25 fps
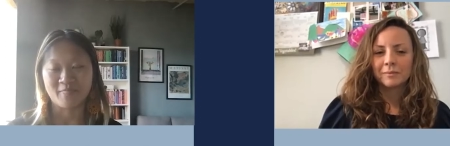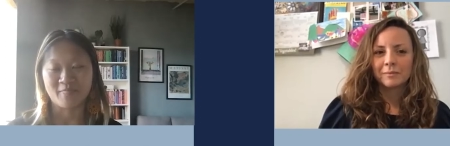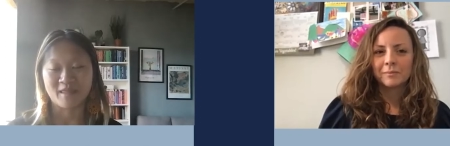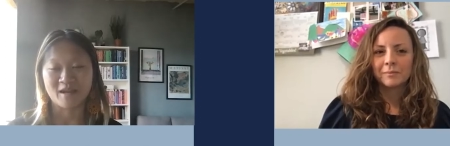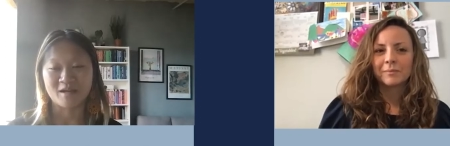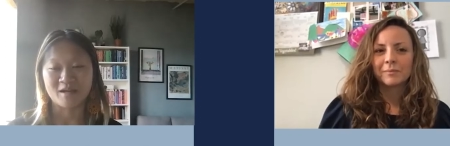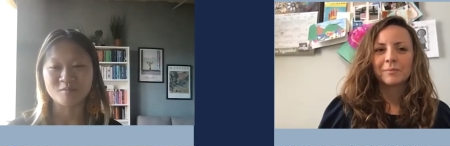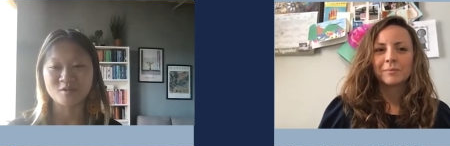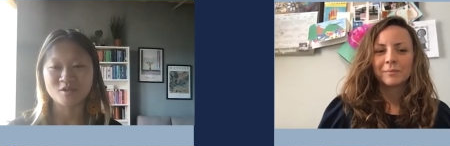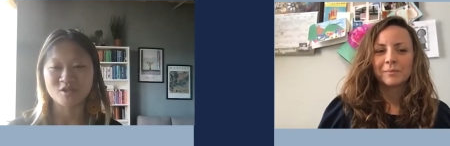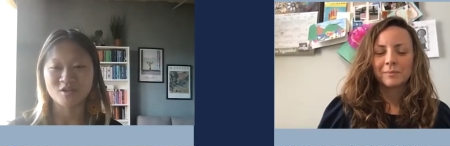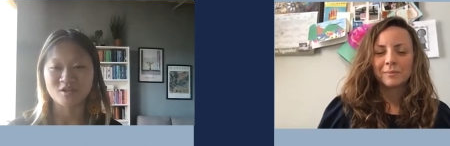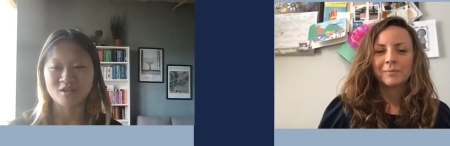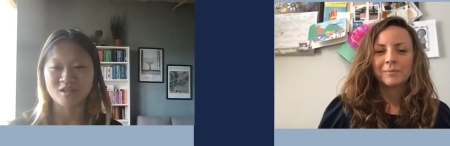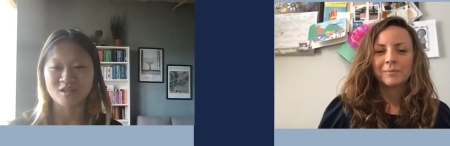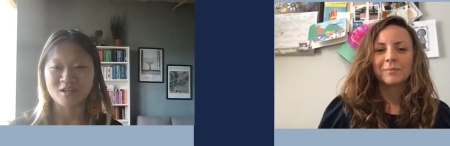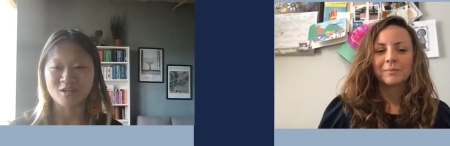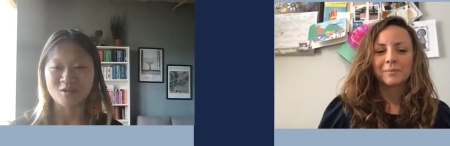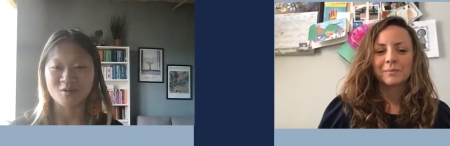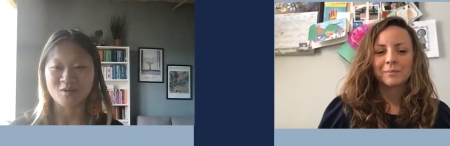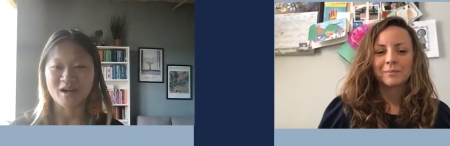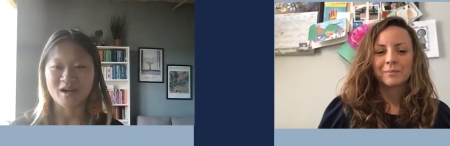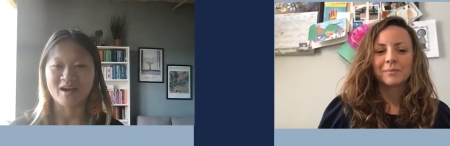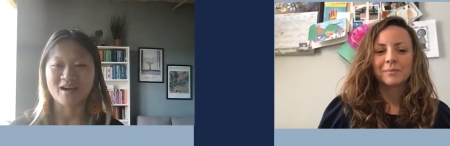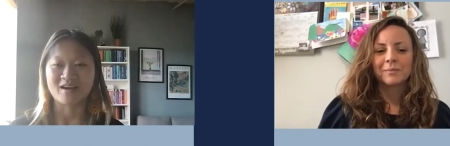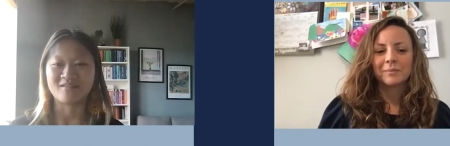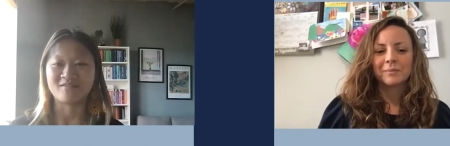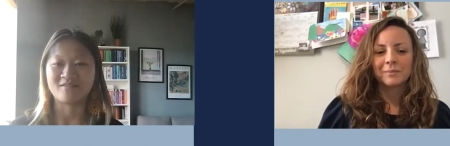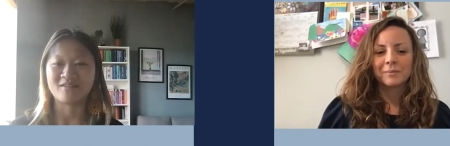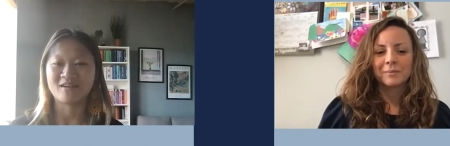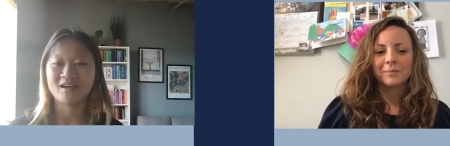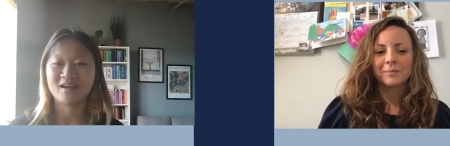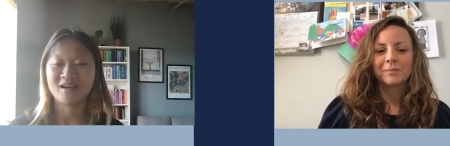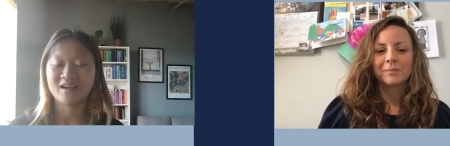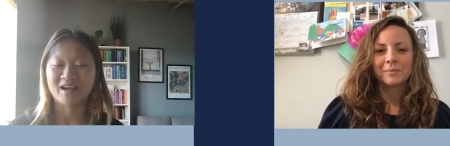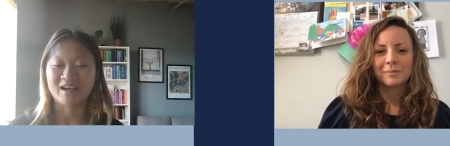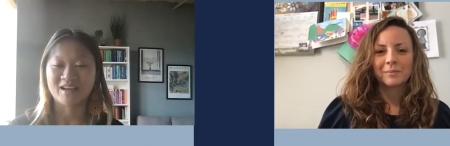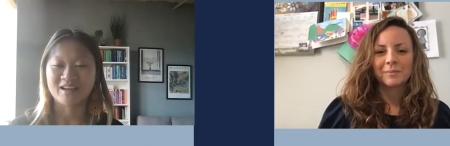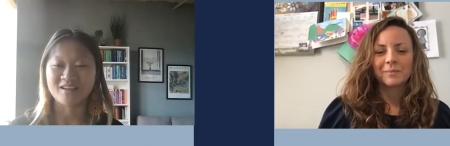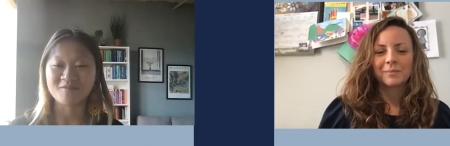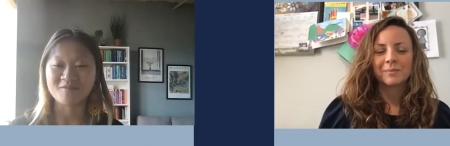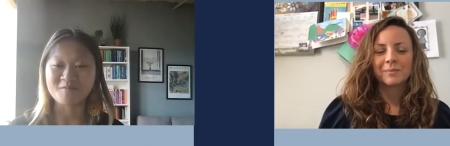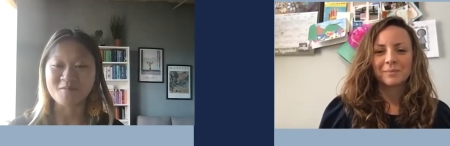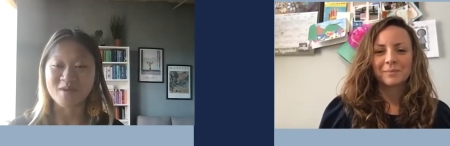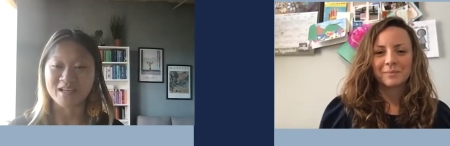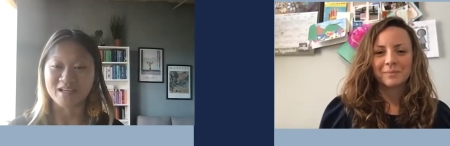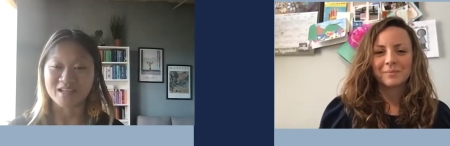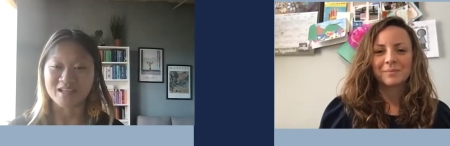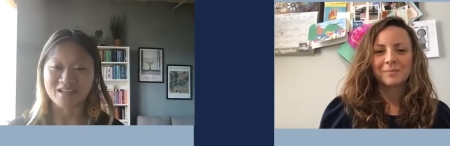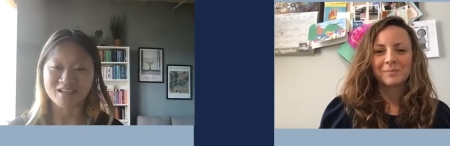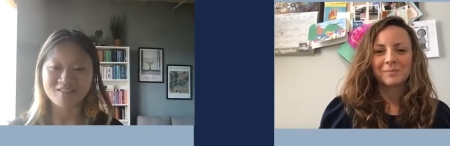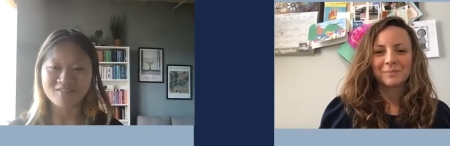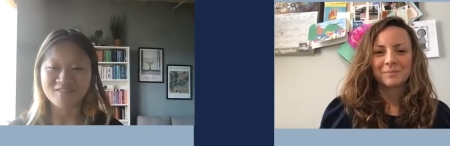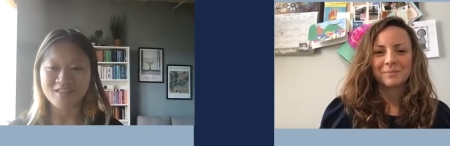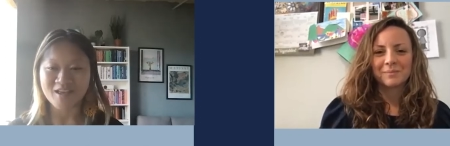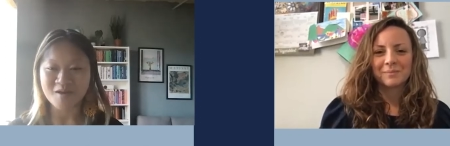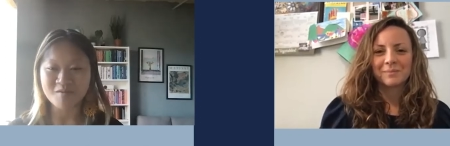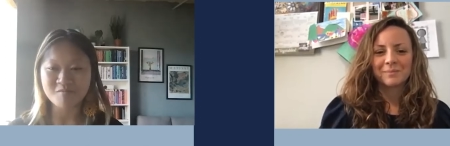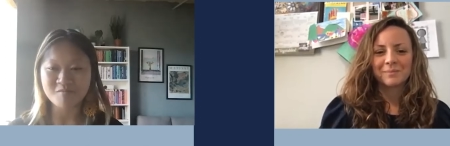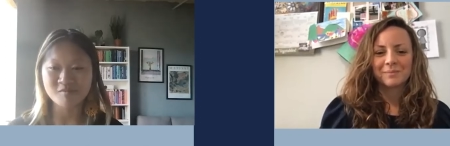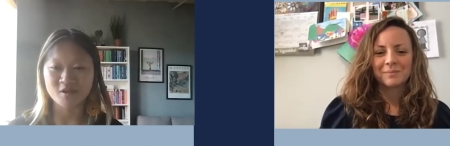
Speaker 1: and I'm sure that you have kind of many of them,